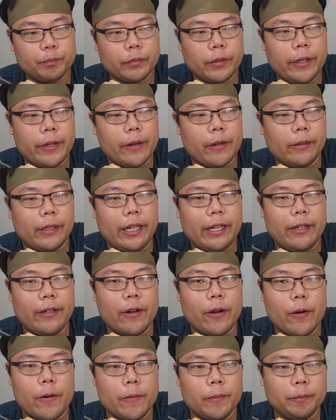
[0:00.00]
they didn't
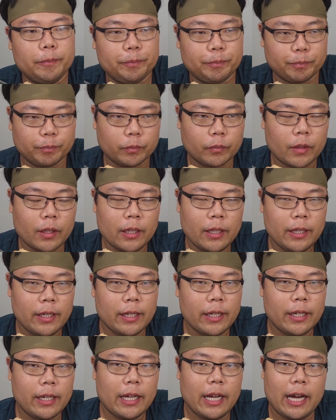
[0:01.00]
know
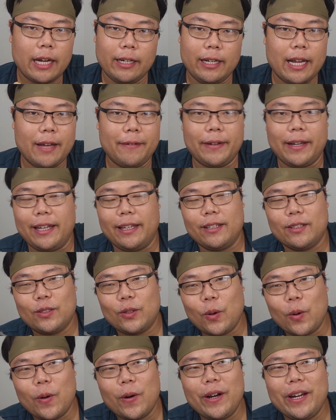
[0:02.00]
how to navigate the
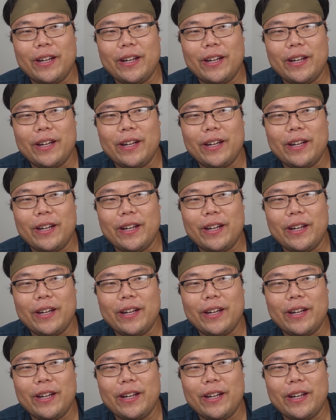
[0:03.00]
store.